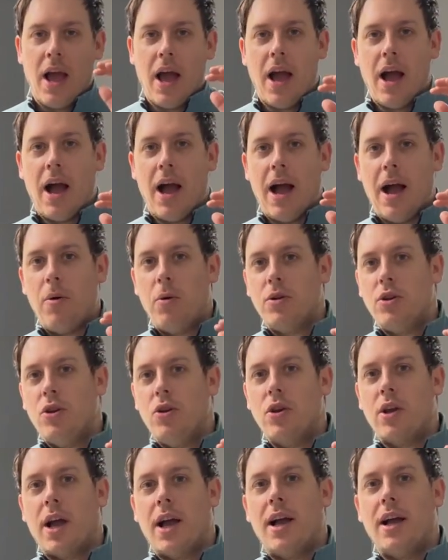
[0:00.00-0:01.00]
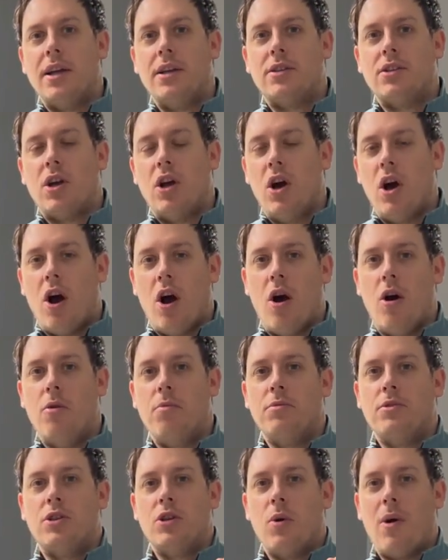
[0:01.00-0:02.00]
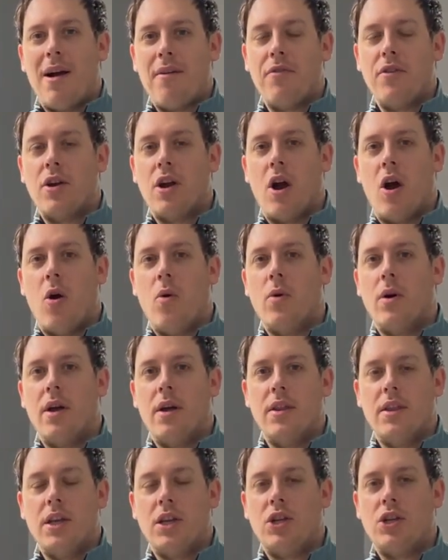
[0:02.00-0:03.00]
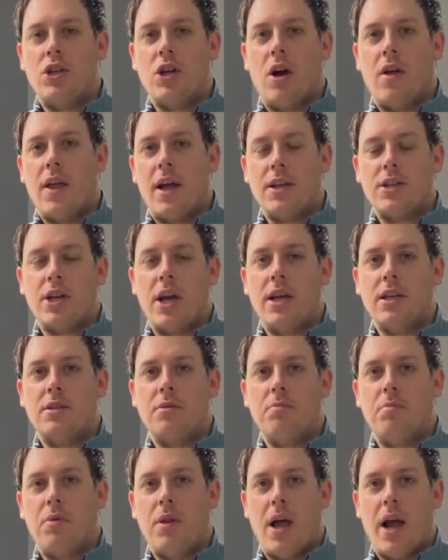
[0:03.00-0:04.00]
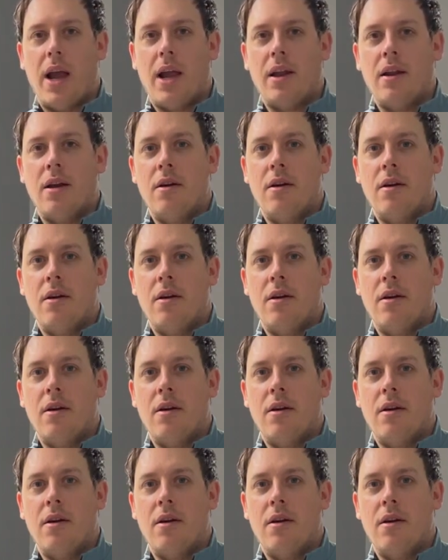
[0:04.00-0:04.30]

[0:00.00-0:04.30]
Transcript: I want you guys at home to have a go at this shot that Jason played.